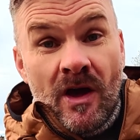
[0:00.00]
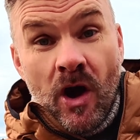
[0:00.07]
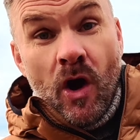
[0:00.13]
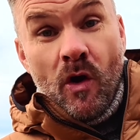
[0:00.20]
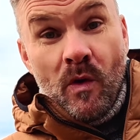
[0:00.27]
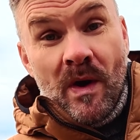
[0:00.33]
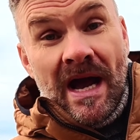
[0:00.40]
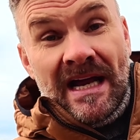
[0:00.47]

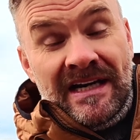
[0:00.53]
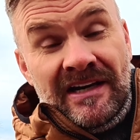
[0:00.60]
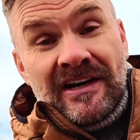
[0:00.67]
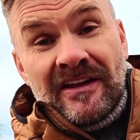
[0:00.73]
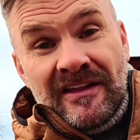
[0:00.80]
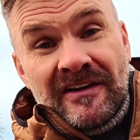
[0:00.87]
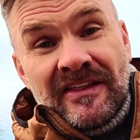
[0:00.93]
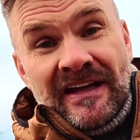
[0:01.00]
Oh, and
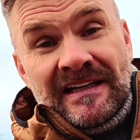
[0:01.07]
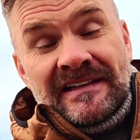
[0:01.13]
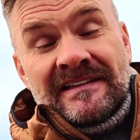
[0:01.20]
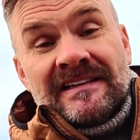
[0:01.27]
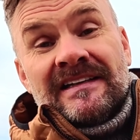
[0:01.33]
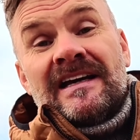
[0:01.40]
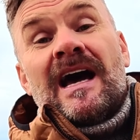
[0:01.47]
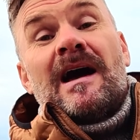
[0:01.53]
another thing,
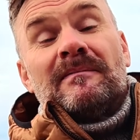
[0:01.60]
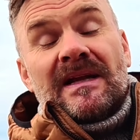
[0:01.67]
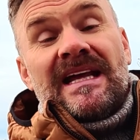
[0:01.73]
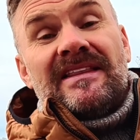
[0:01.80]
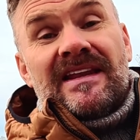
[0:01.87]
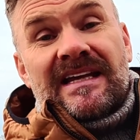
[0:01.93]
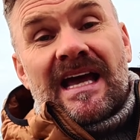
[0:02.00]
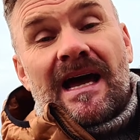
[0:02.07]
I'm letting
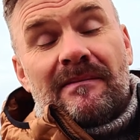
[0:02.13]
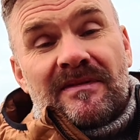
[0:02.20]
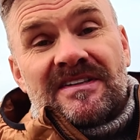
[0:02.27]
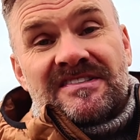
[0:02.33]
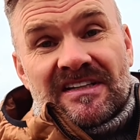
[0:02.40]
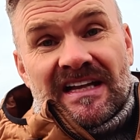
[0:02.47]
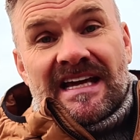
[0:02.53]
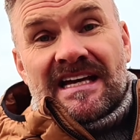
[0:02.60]
the camera
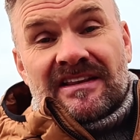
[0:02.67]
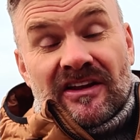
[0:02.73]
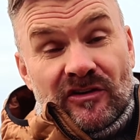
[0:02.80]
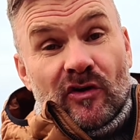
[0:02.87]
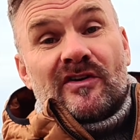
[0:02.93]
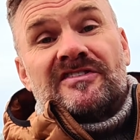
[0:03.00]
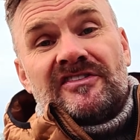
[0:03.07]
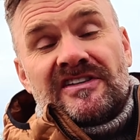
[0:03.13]
select the
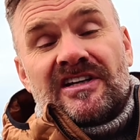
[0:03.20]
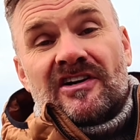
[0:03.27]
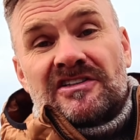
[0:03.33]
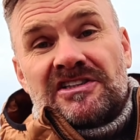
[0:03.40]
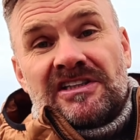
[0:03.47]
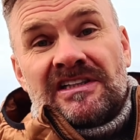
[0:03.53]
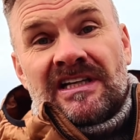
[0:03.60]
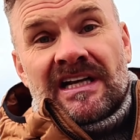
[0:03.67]
noise
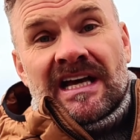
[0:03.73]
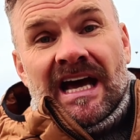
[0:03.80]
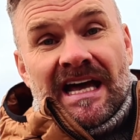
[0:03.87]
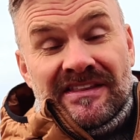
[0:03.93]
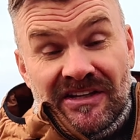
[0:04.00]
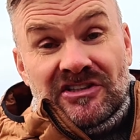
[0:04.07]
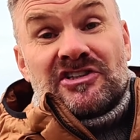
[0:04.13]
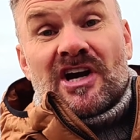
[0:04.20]
reduction and the
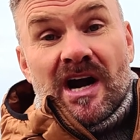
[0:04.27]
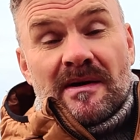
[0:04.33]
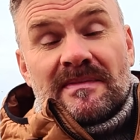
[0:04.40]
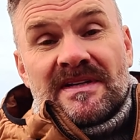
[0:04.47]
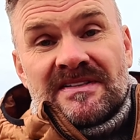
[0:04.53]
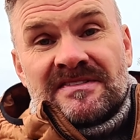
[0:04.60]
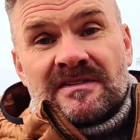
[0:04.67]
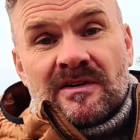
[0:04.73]

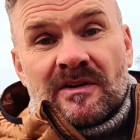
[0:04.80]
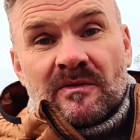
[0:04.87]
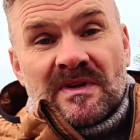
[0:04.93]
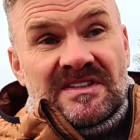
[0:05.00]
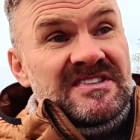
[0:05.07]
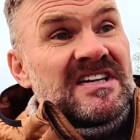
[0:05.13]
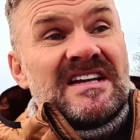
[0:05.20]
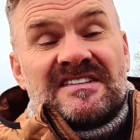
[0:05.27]
sharpness, which
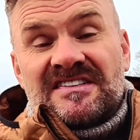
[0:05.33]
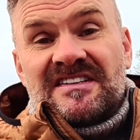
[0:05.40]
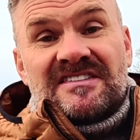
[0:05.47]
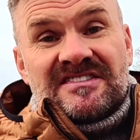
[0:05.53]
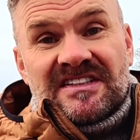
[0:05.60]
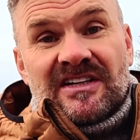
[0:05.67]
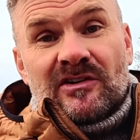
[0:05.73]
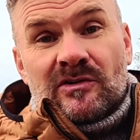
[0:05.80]
sits at
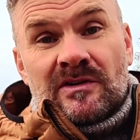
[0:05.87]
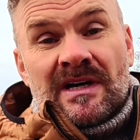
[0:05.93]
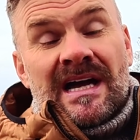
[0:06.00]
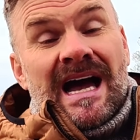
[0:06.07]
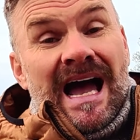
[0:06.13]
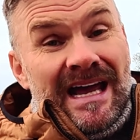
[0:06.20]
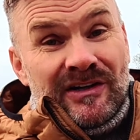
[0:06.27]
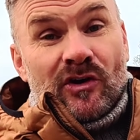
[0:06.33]
0.
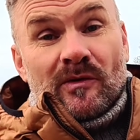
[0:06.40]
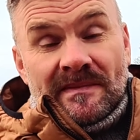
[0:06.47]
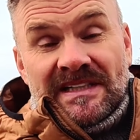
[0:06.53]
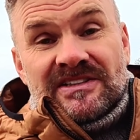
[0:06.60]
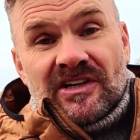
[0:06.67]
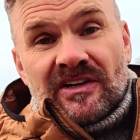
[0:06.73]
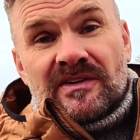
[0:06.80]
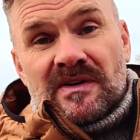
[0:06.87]
I normally
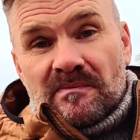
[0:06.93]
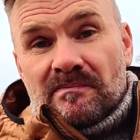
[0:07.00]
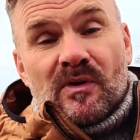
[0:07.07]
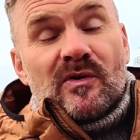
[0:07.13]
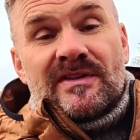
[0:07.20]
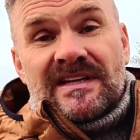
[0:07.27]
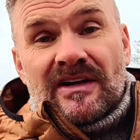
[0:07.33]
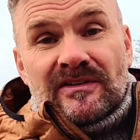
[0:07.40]
turn them
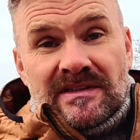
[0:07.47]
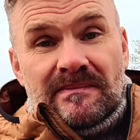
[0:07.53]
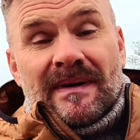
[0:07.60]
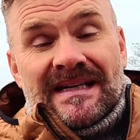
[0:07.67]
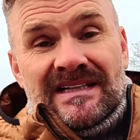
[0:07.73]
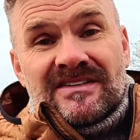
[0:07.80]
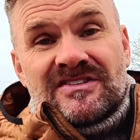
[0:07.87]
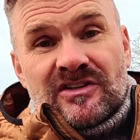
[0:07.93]
both down to
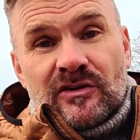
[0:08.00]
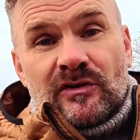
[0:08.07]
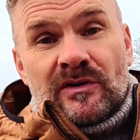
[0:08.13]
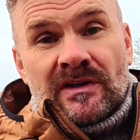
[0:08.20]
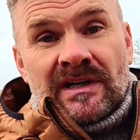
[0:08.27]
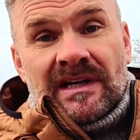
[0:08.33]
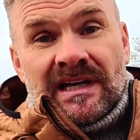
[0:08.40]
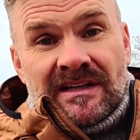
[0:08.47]
-2
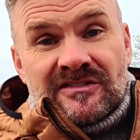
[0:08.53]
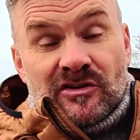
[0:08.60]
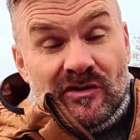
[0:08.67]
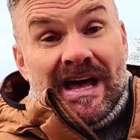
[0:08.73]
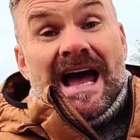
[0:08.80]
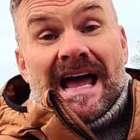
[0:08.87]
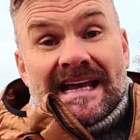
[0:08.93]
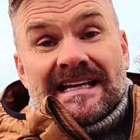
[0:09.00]
so that
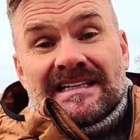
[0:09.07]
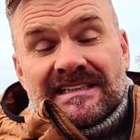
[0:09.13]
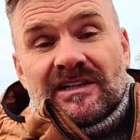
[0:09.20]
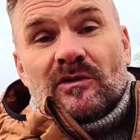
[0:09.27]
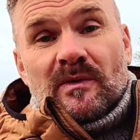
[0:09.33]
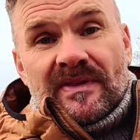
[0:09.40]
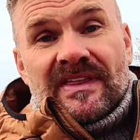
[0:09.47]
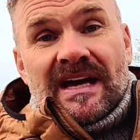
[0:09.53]
I can deal
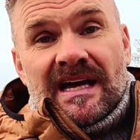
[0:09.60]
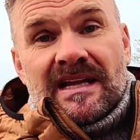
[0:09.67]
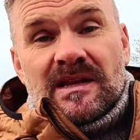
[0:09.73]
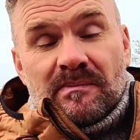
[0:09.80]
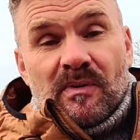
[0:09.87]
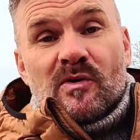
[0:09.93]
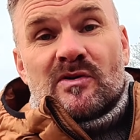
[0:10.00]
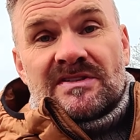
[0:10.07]
with that in the
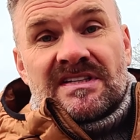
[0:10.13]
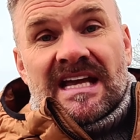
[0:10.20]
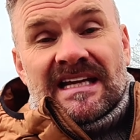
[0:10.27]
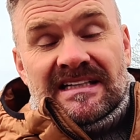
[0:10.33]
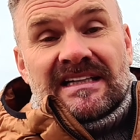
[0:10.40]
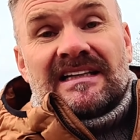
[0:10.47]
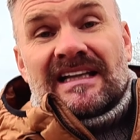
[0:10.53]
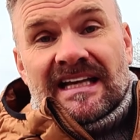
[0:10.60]

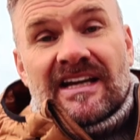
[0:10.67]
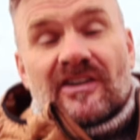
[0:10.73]
post-editing later